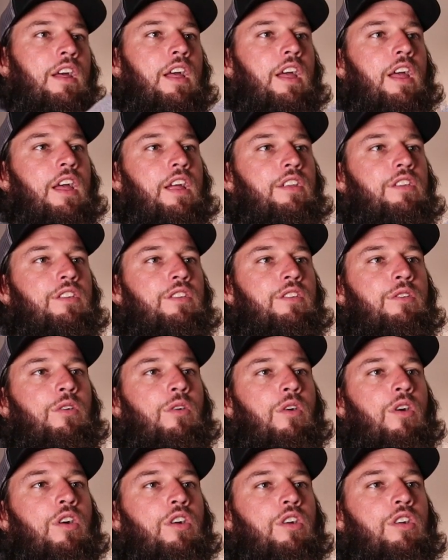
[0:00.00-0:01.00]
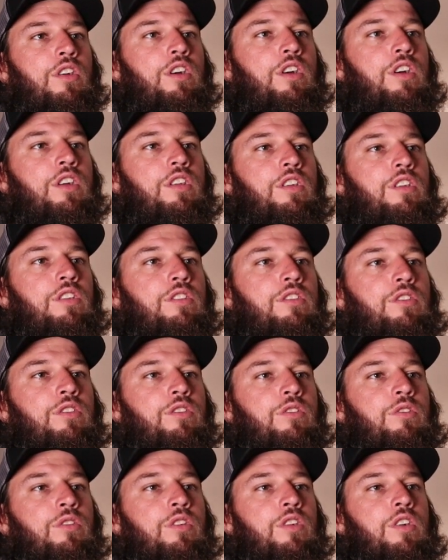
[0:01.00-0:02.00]
and you are good
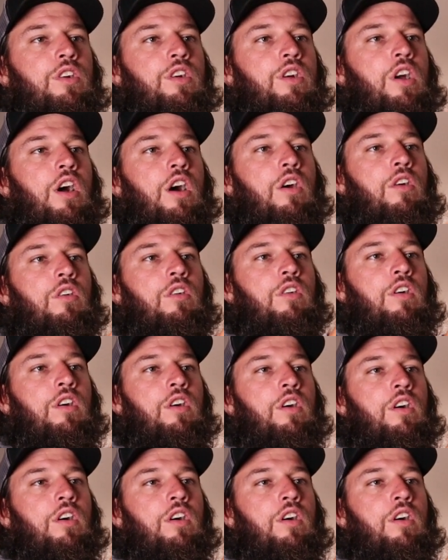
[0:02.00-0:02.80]
to go.